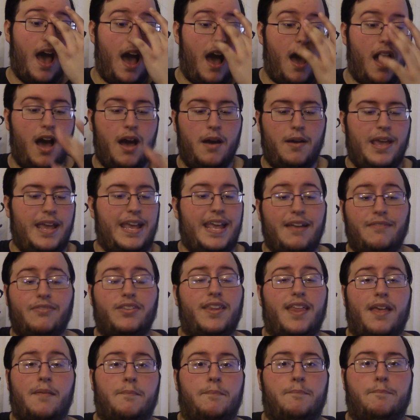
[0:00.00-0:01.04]
Uh, it
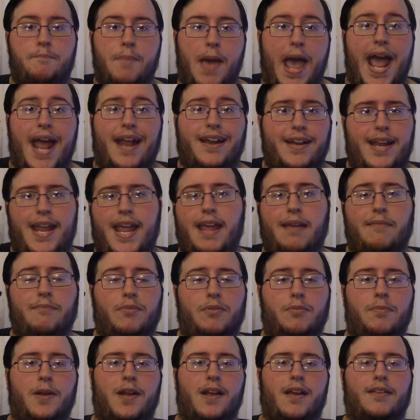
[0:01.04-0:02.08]
gives them bad
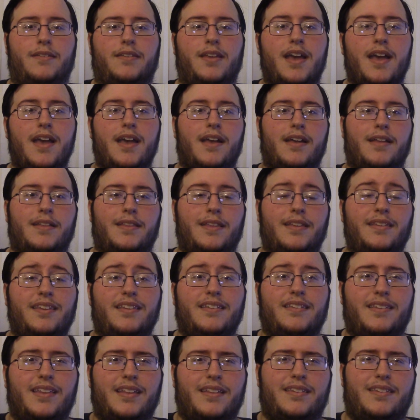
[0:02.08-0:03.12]
names because this
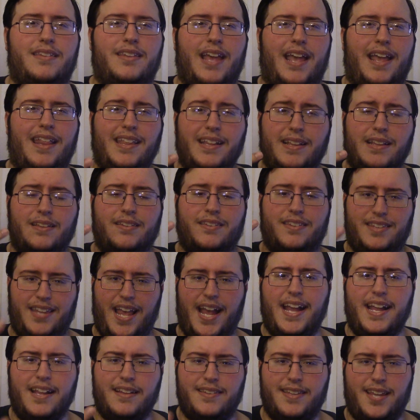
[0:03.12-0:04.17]
is the I think the
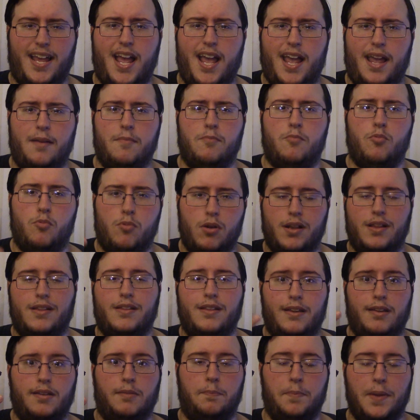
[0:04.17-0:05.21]
second time one of
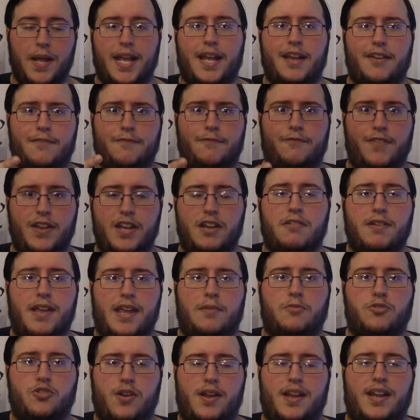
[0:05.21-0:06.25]
these big video
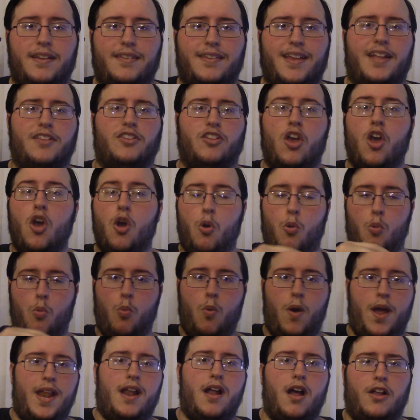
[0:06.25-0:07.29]
game trading sites
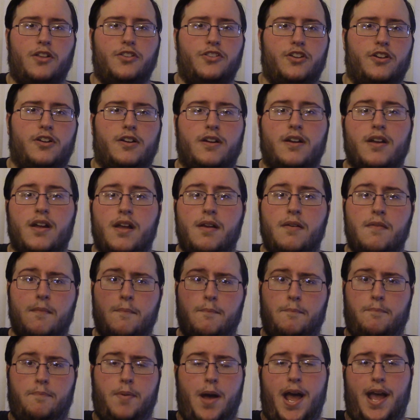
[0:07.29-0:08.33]
went under
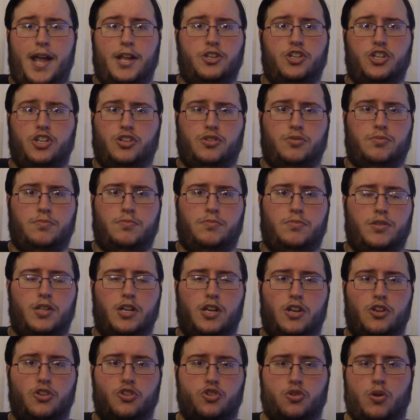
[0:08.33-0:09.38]
by just
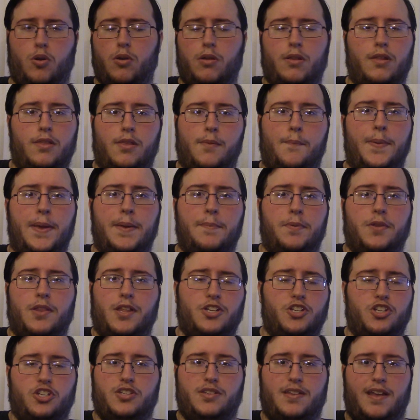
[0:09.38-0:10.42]
the control of the people.
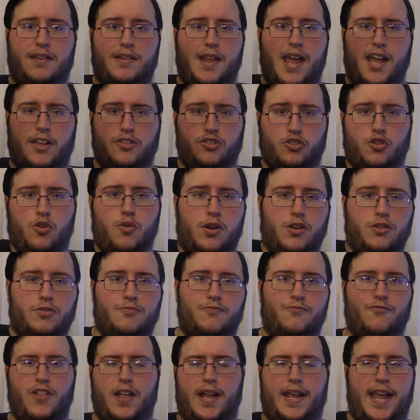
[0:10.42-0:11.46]
They just said, "Yeah, screw it,
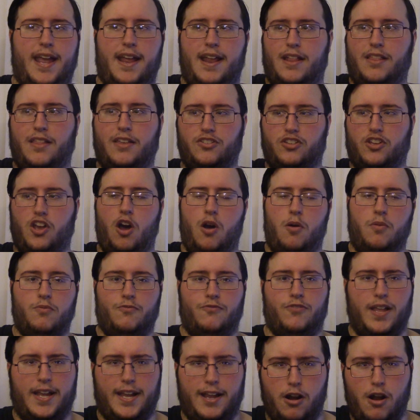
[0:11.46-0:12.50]
flick it and let's go.
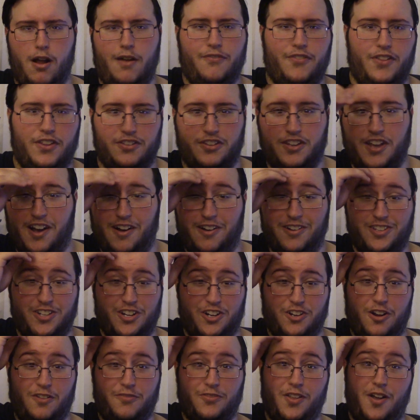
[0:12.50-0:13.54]
Flick it off and let's go.
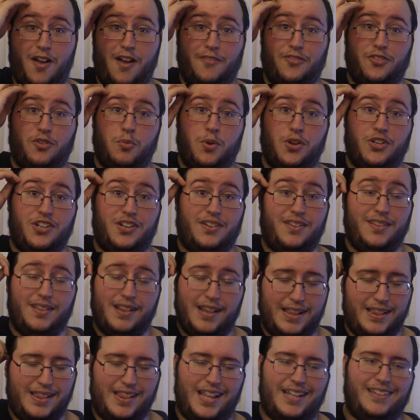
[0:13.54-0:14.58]
Turn off the off switch and
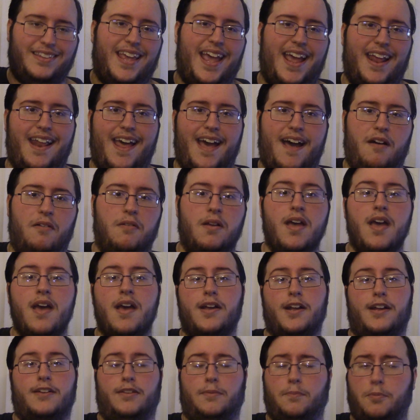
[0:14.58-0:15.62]
let's head out."
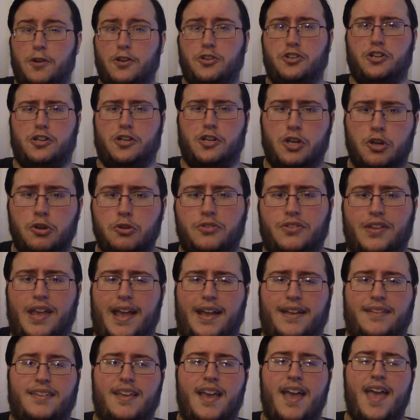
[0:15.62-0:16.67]
Because I'm pretty sure
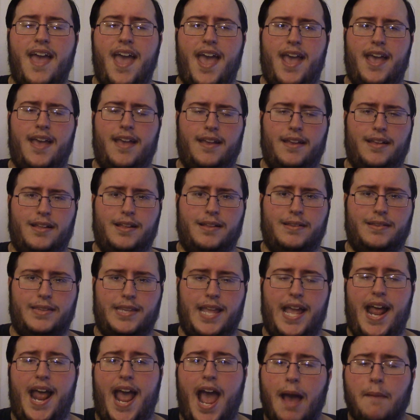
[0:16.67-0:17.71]
Goozex
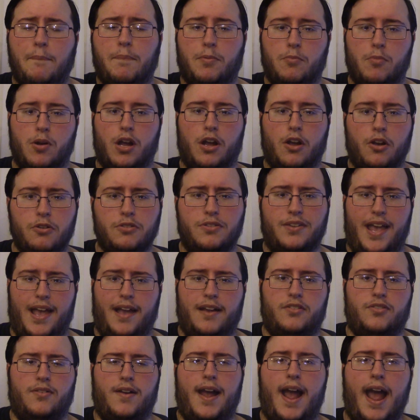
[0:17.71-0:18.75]
that happened with
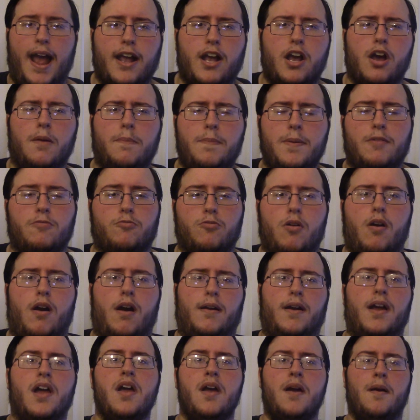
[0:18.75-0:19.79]
Goozex, right? I could be
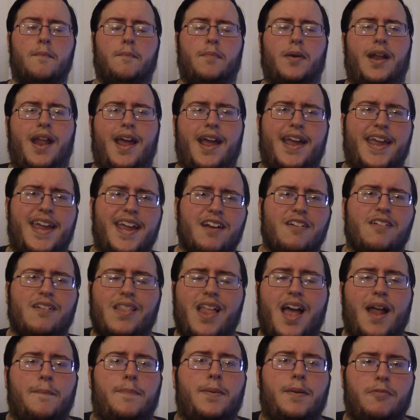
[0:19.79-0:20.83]
wrong, but I hear a
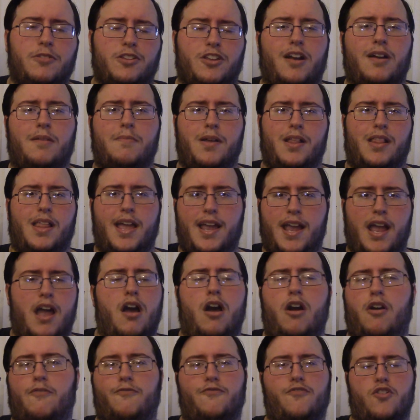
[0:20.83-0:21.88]
lot of people talk about like,
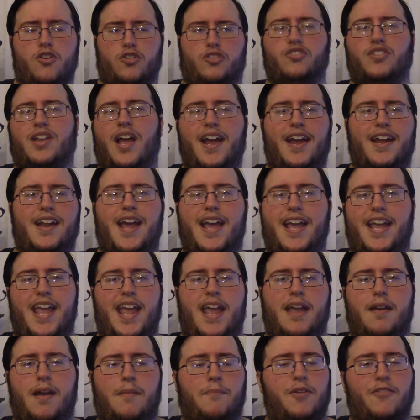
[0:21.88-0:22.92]
oh, first 99
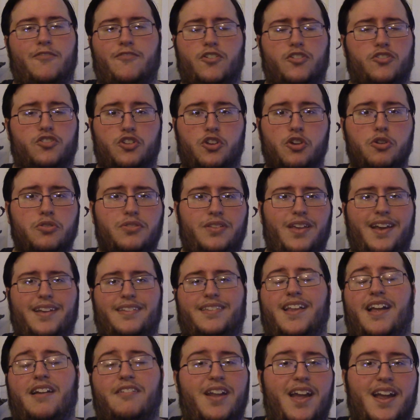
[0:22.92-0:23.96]
game, I mean, first
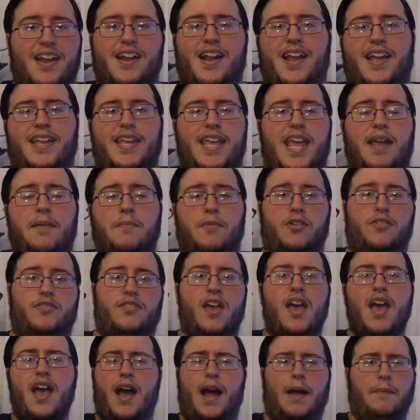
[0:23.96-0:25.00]
Goozex, now 99 gamers.